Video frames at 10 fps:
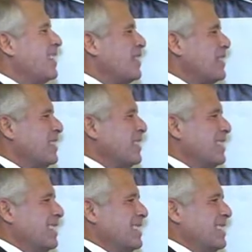
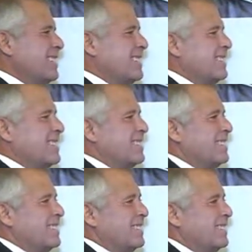
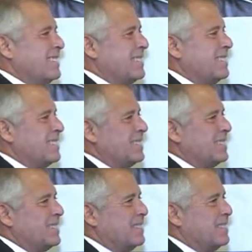
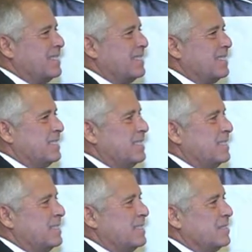
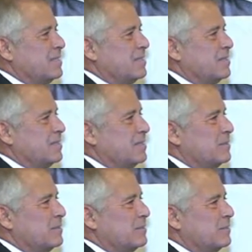
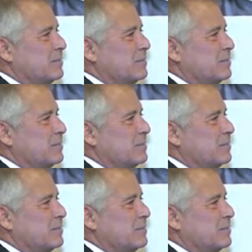[no speech]